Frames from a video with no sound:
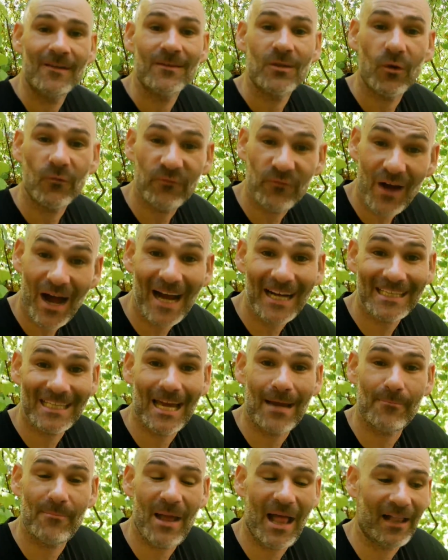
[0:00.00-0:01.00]
you'll find
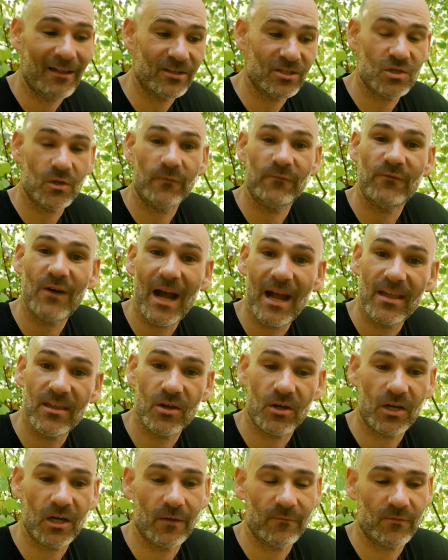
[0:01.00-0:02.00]
that balance, you'll find
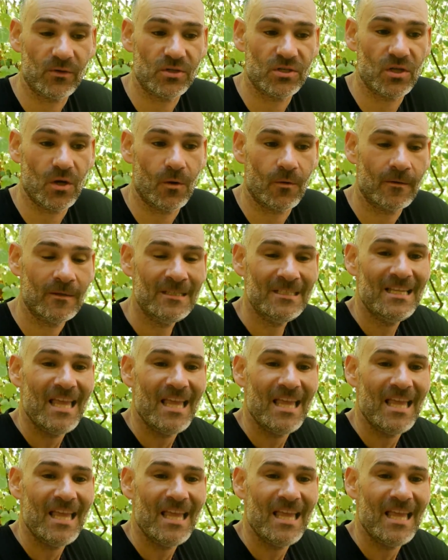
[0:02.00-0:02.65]
your comfort zone.